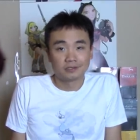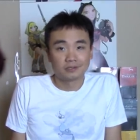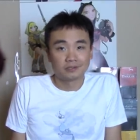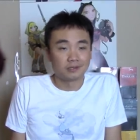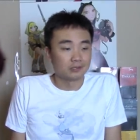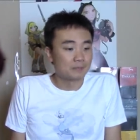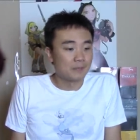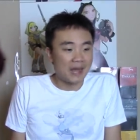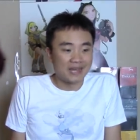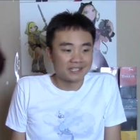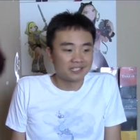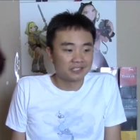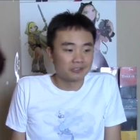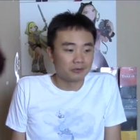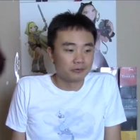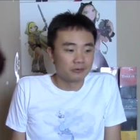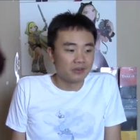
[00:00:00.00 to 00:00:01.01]
Those
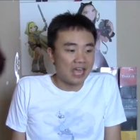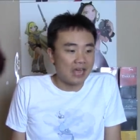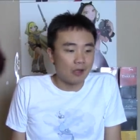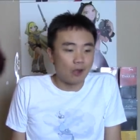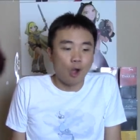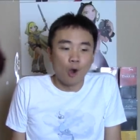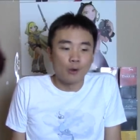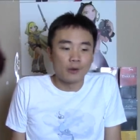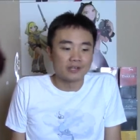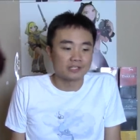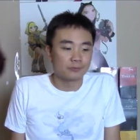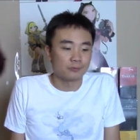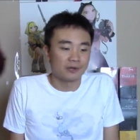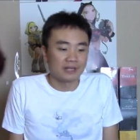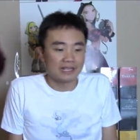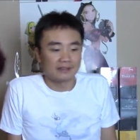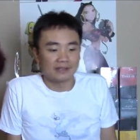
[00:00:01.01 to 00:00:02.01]
boxes are not always,
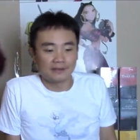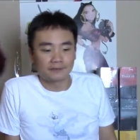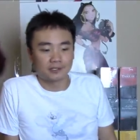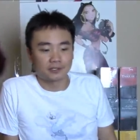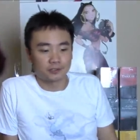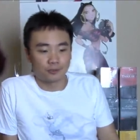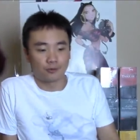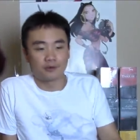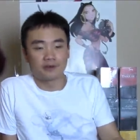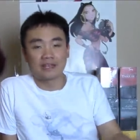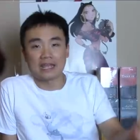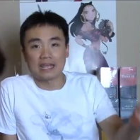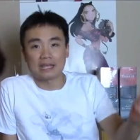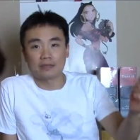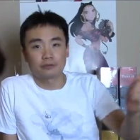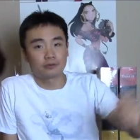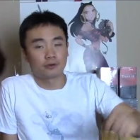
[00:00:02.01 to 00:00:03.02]
when they leave the store,
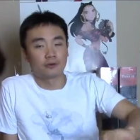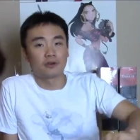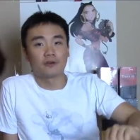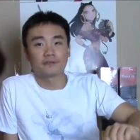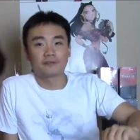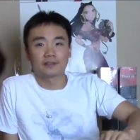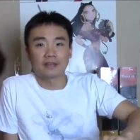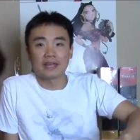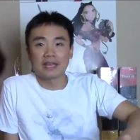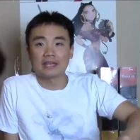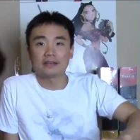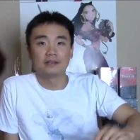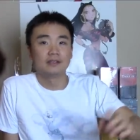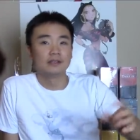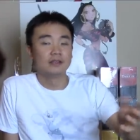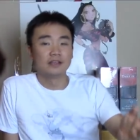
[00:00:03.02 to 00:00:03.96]
they turn off the light.